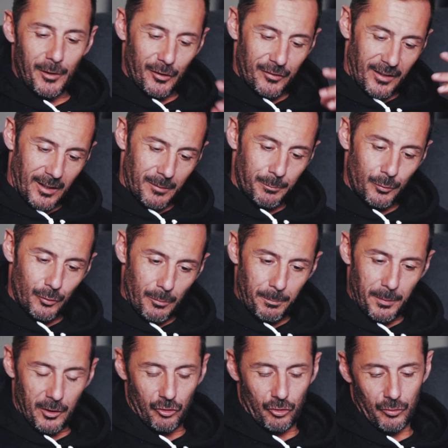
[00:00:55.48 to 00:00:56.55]
because I can put the
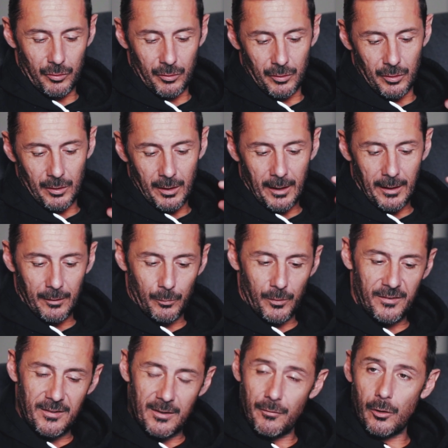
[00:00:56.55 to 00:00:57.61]
picture. I
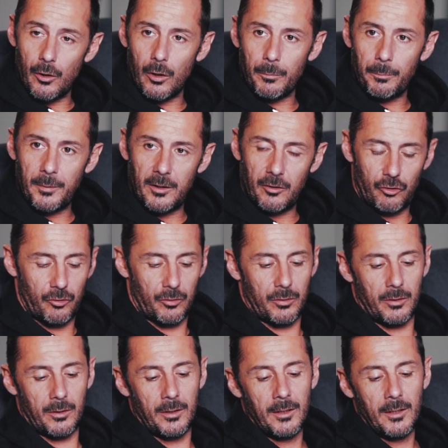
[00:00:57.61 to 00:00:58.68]
receive a lot of
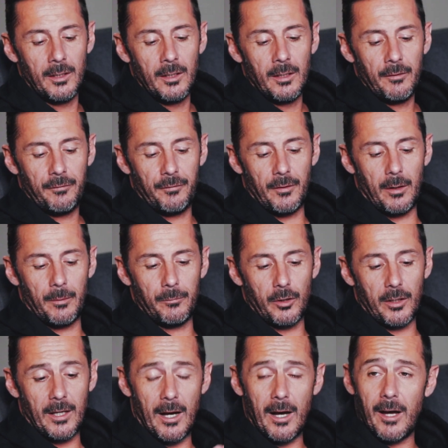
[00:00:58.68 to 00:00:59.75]
pictures from the
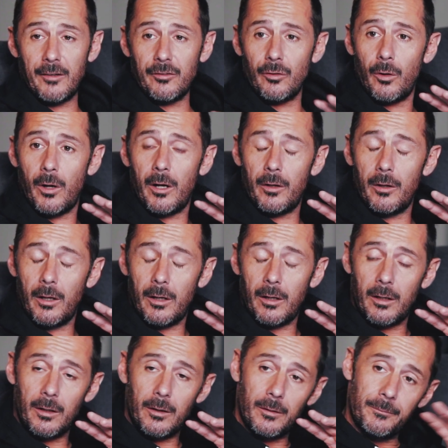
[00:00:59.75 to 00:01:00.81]
guys who are,
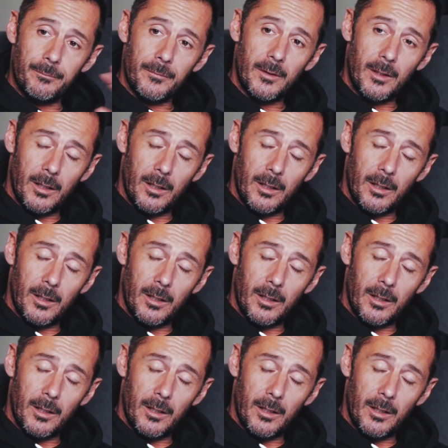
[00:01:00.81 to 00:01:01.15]
um,